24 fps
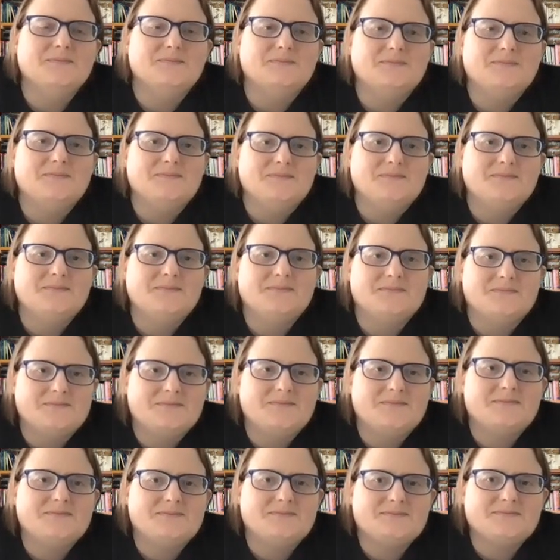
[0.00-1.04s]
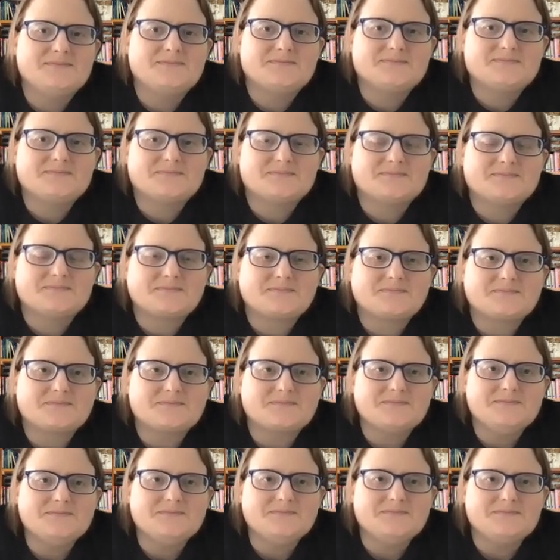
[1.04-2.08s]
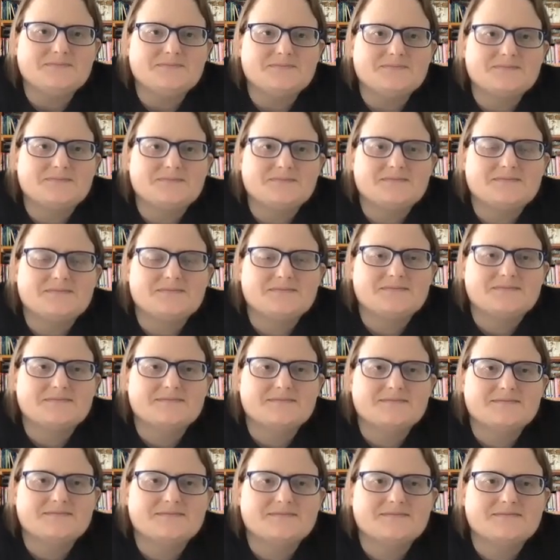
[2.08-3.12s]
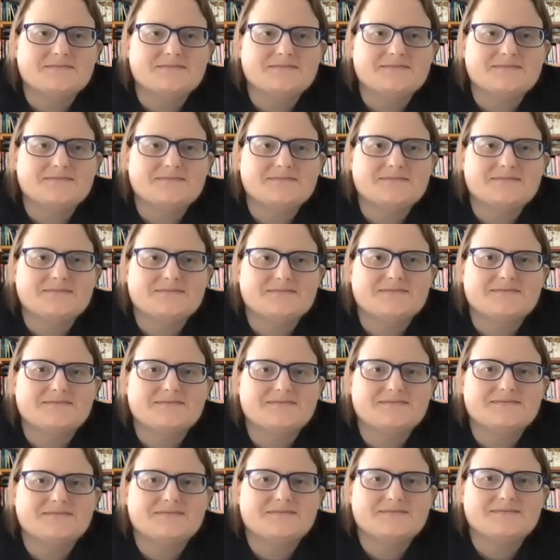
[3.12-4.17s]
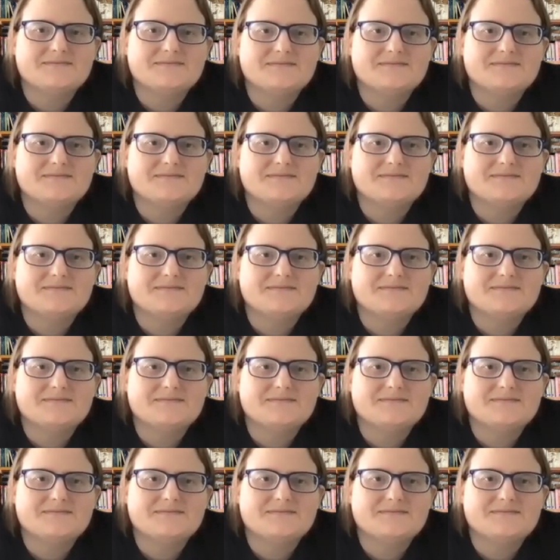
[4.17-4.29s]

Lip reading: (silent)